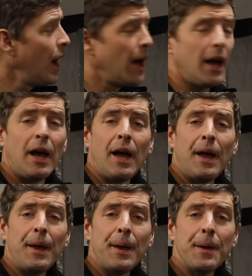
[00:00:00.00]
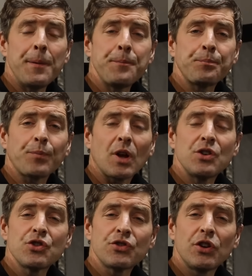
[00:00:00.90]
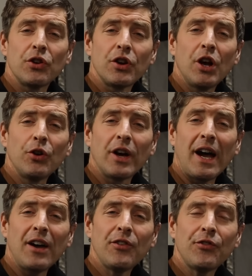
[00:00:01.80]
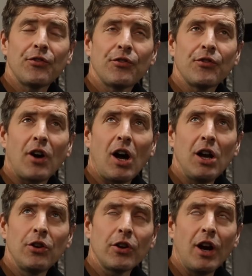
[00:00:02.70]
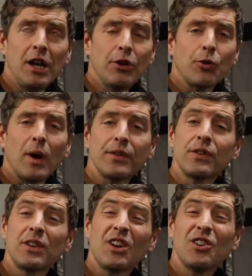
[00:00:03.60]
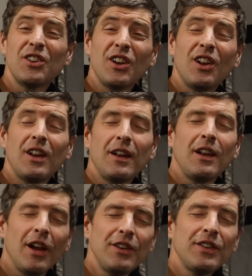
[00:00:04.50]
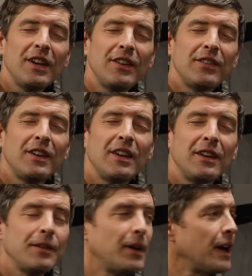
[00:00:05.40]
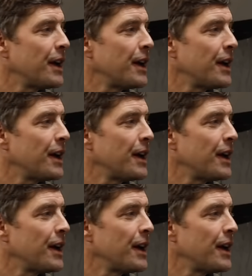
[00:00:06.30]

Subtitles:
Just another note, I have another highly requested light is the